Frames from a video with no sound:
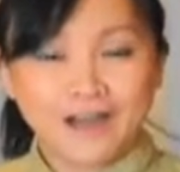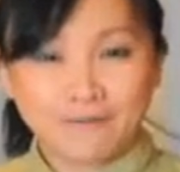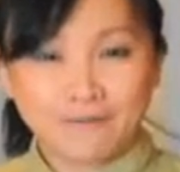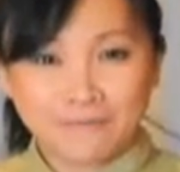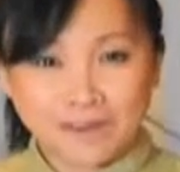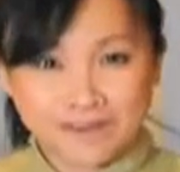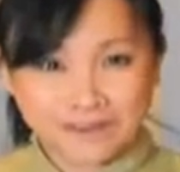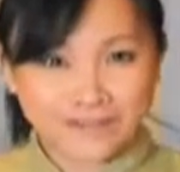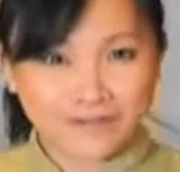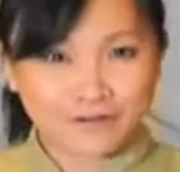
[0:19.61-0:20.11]

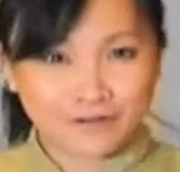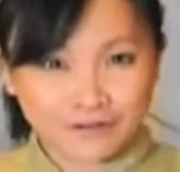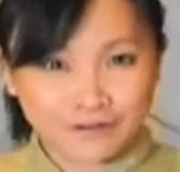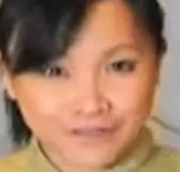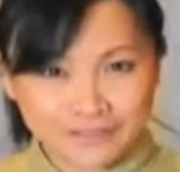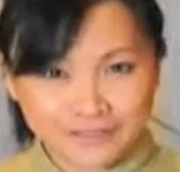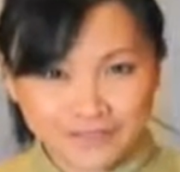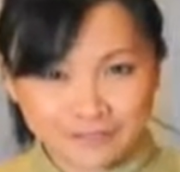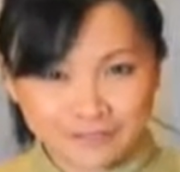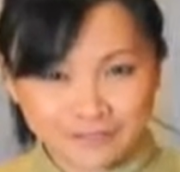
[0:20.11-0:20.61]
basic
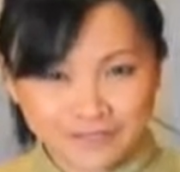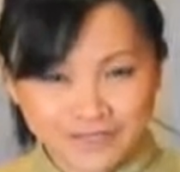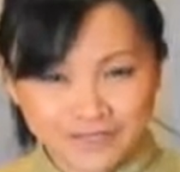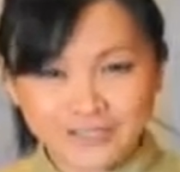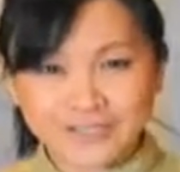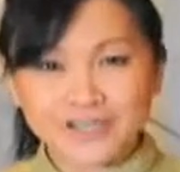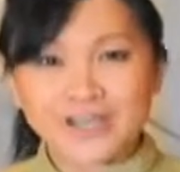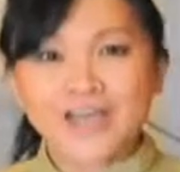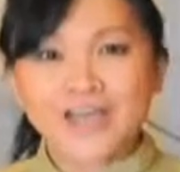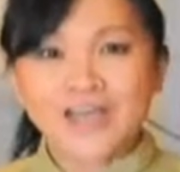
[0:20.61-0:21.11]
cooking demo
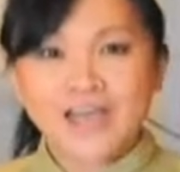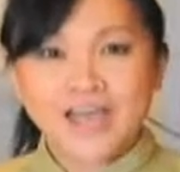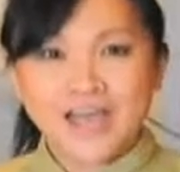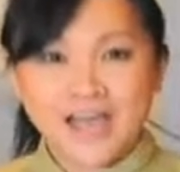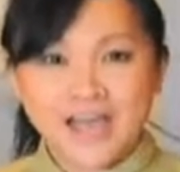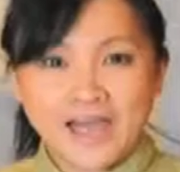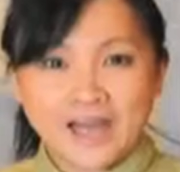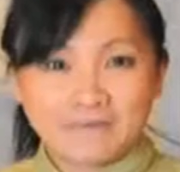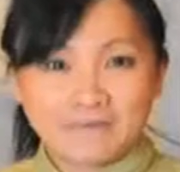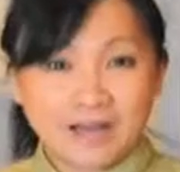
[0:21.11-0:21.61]
dish,
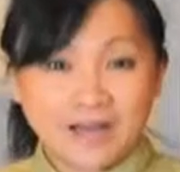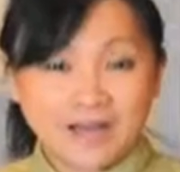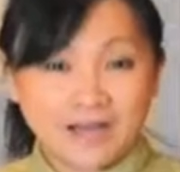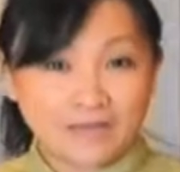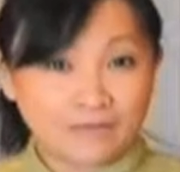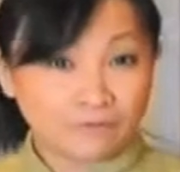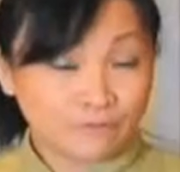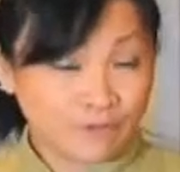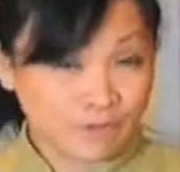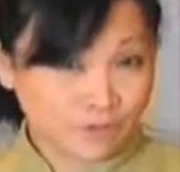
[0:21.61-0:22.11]

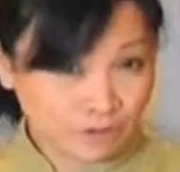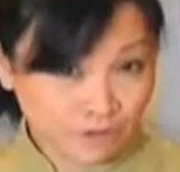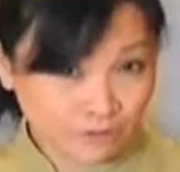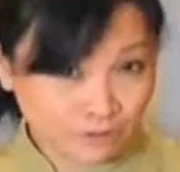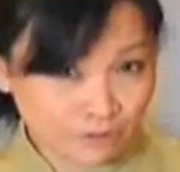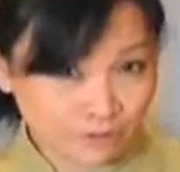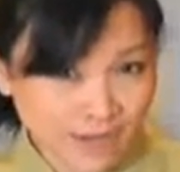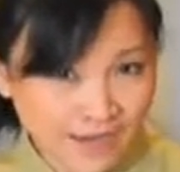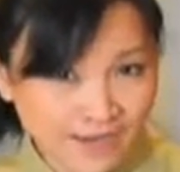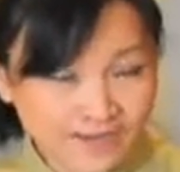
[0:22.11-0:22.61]
you can
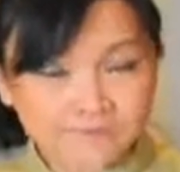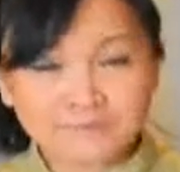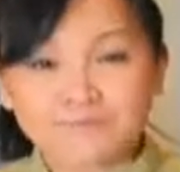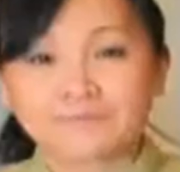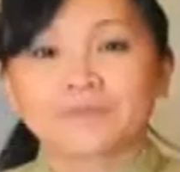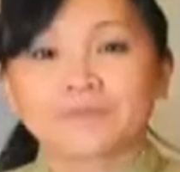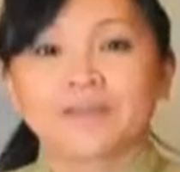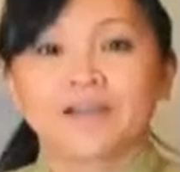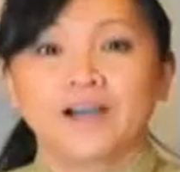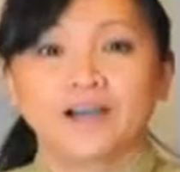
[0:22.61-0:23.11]
do that.
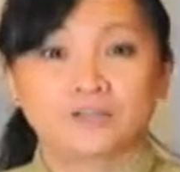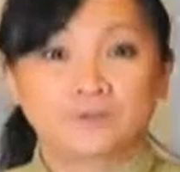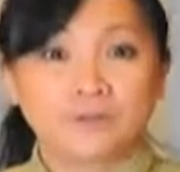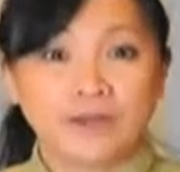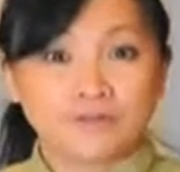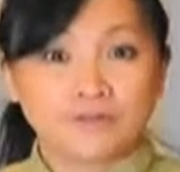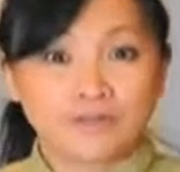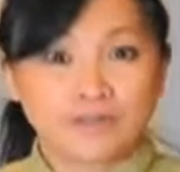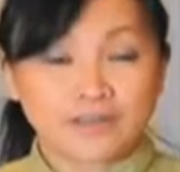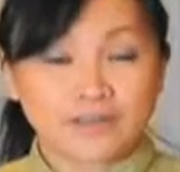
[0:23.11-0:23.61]
As
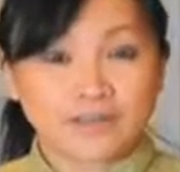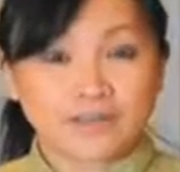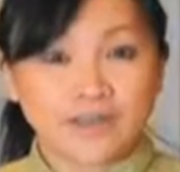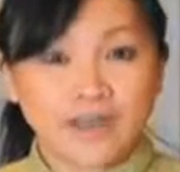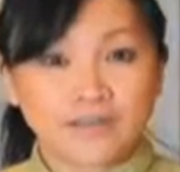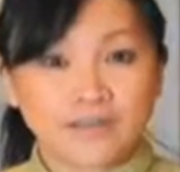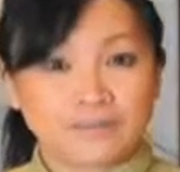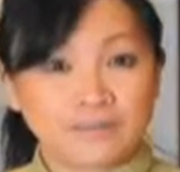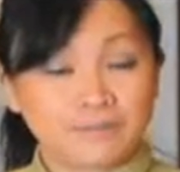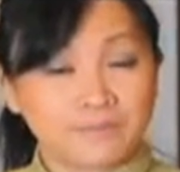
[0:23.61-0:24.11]
well, you can
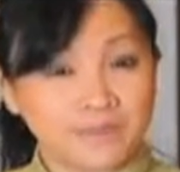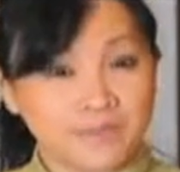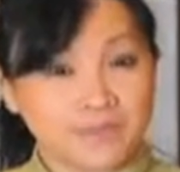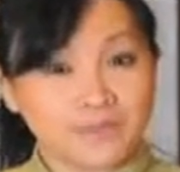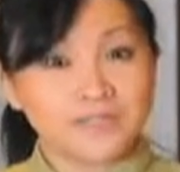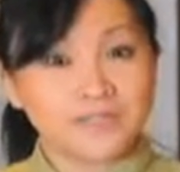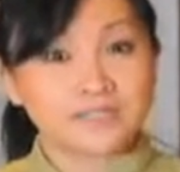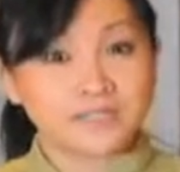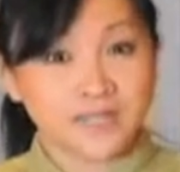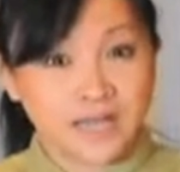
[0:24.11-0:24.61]
cut them
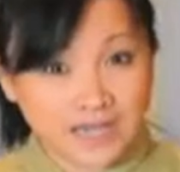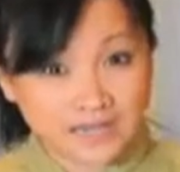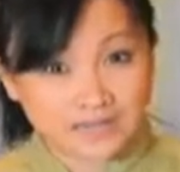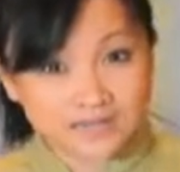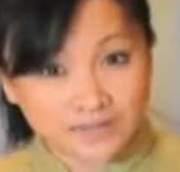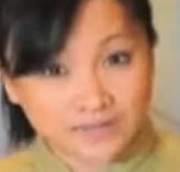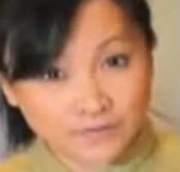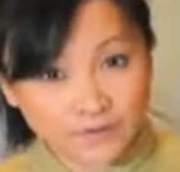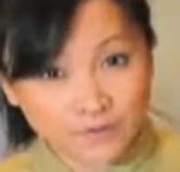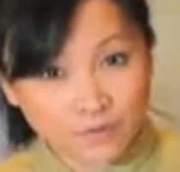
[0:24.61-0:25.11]
thinly
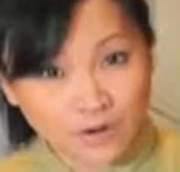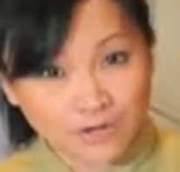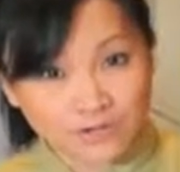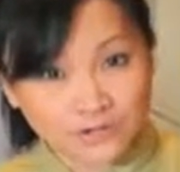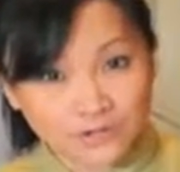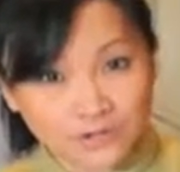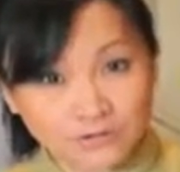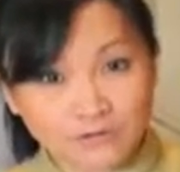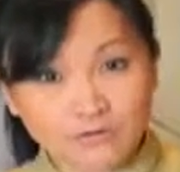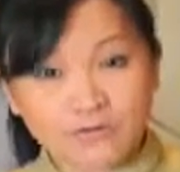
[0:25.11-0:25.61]
sliced if you
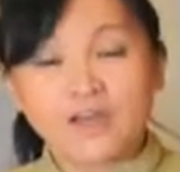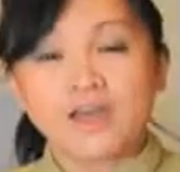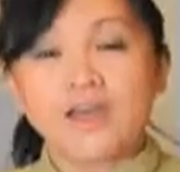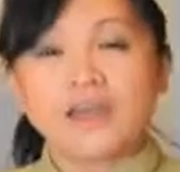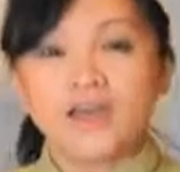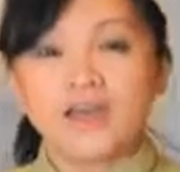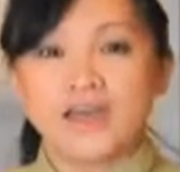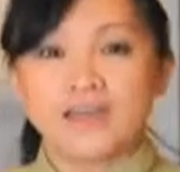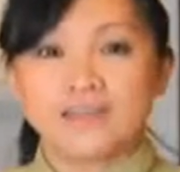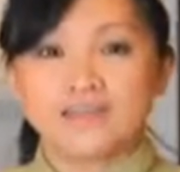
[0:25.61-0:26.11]
want to,
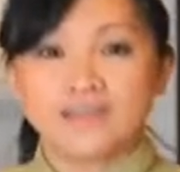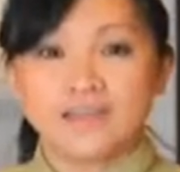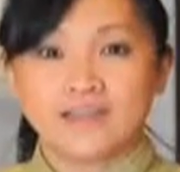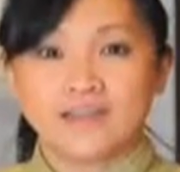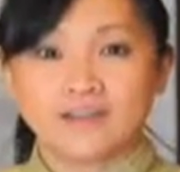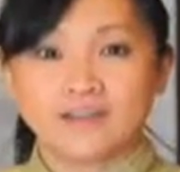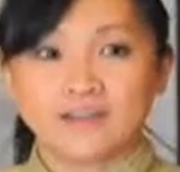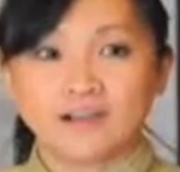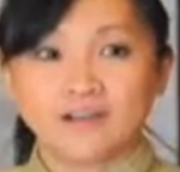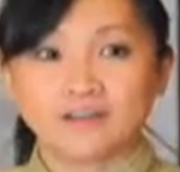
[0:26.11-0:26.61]
and
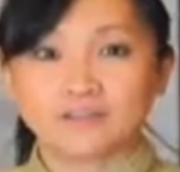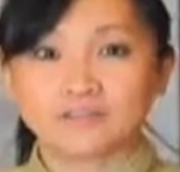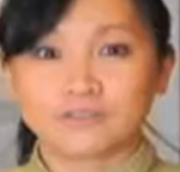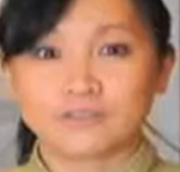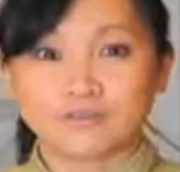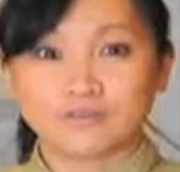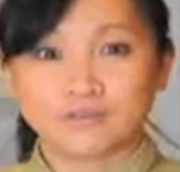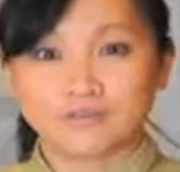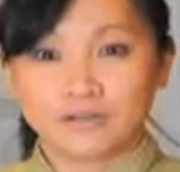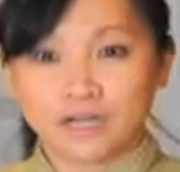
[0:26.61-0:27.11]
then
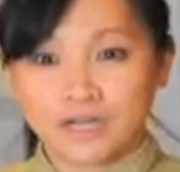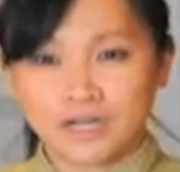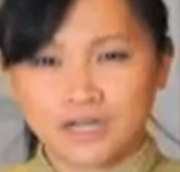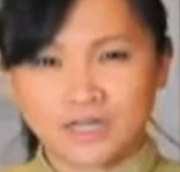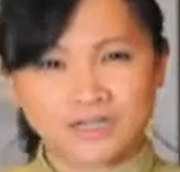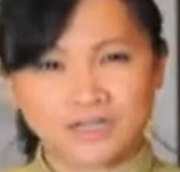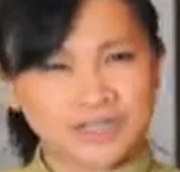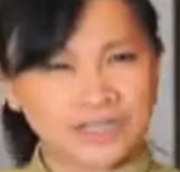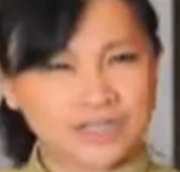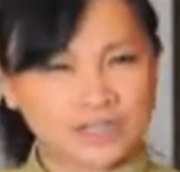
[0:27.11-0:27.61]
also
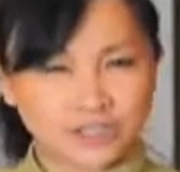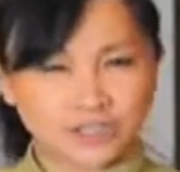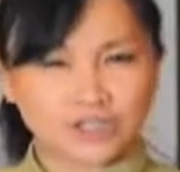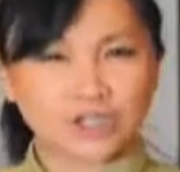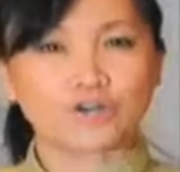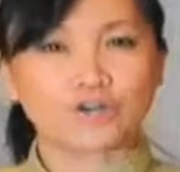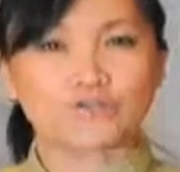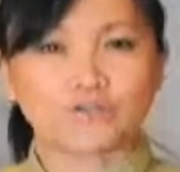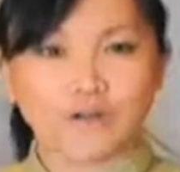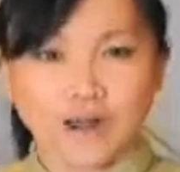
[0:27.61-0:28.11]
like a
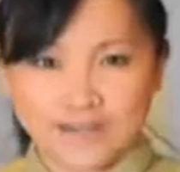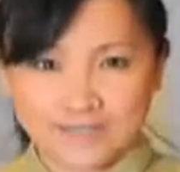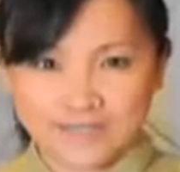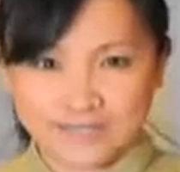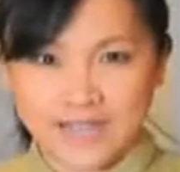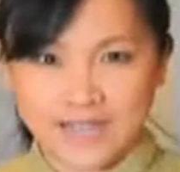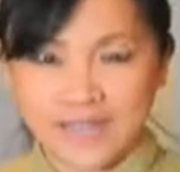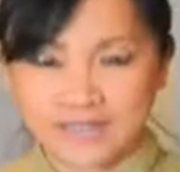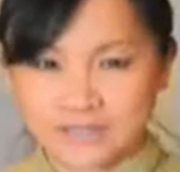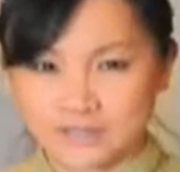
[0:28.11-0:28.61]
stir fry
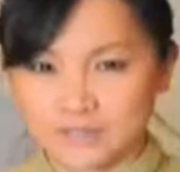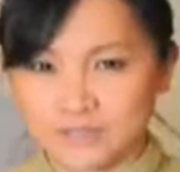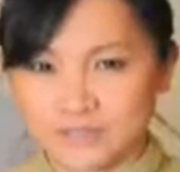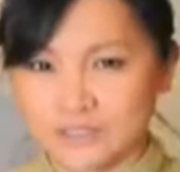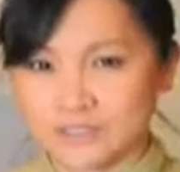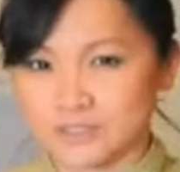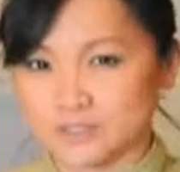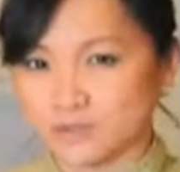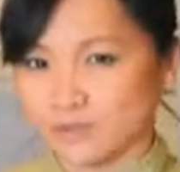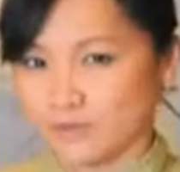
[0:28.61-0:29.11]
size,
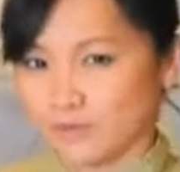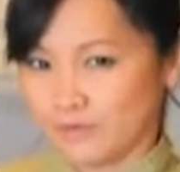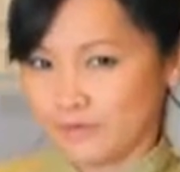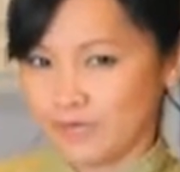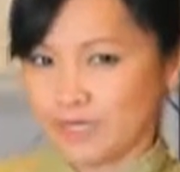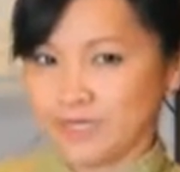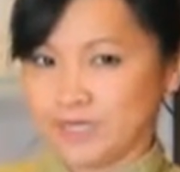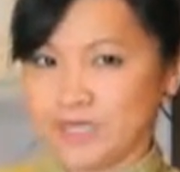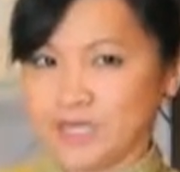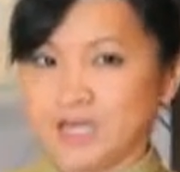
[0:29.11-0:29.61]
which is sort of
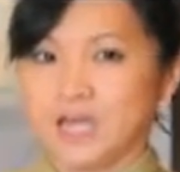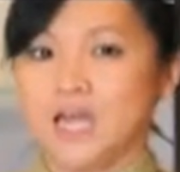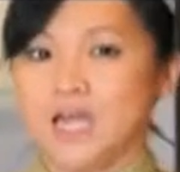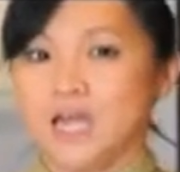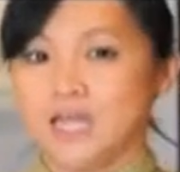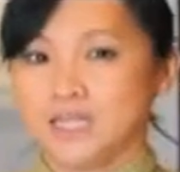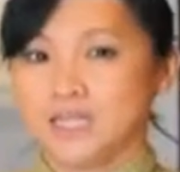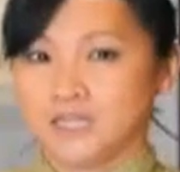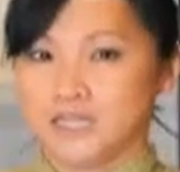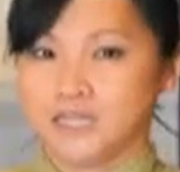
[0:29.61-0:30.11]
like a
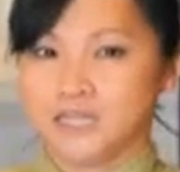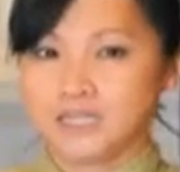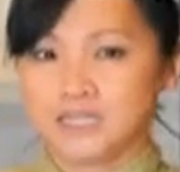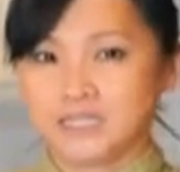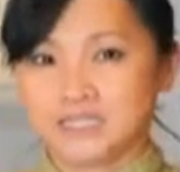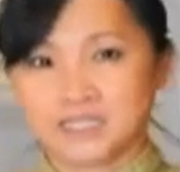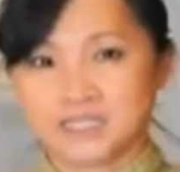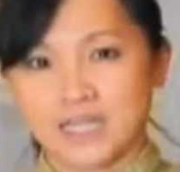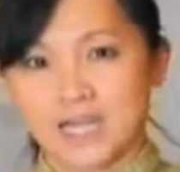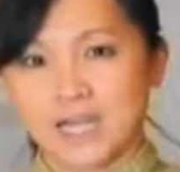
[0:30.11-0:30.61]
thinly
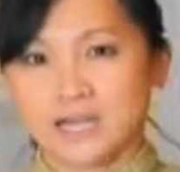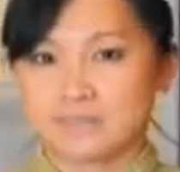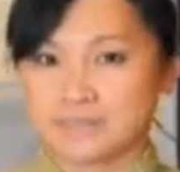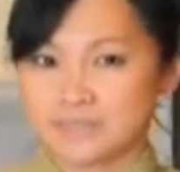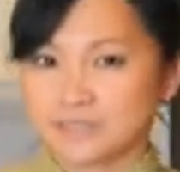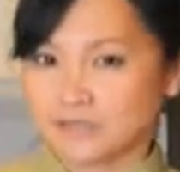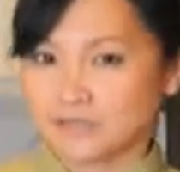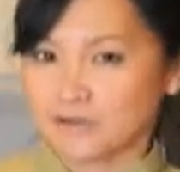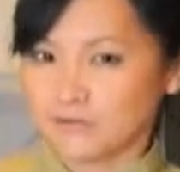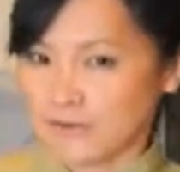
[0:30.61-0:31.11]
sliced but
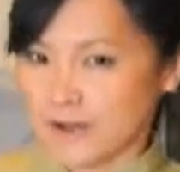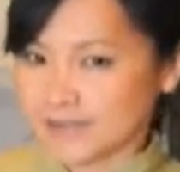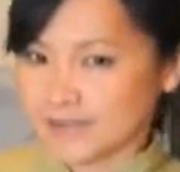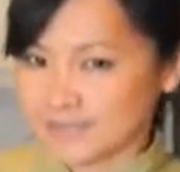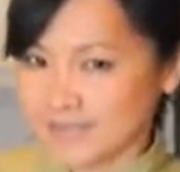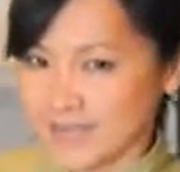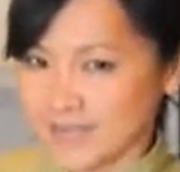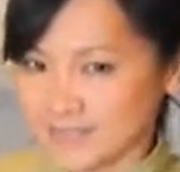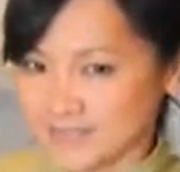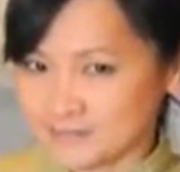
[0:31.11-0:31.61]
stir fry
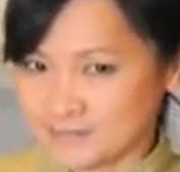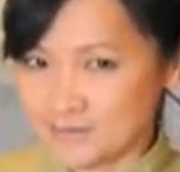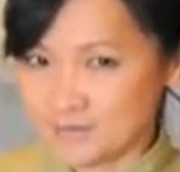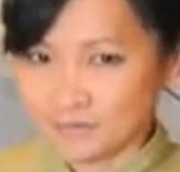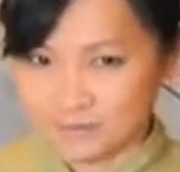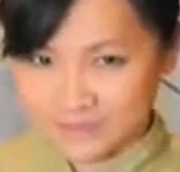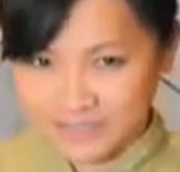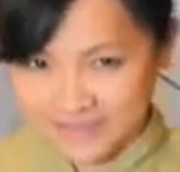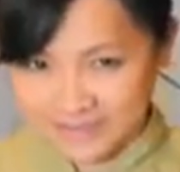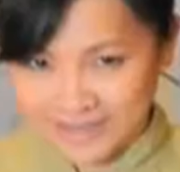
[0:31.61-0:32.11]
size.
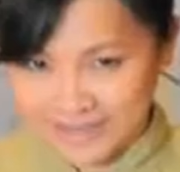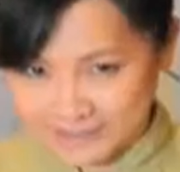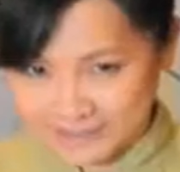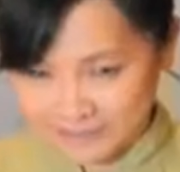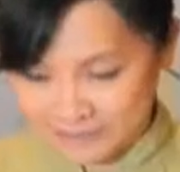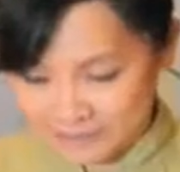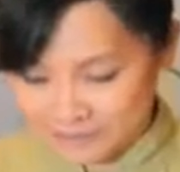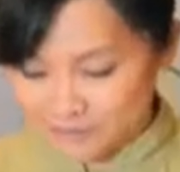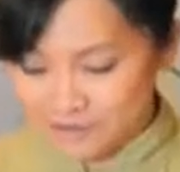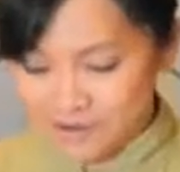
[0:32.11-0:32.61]
People say that to
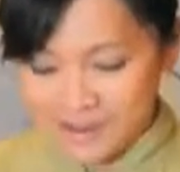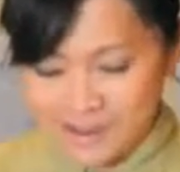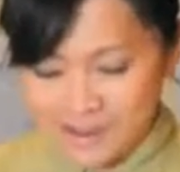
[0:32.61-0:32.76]
you,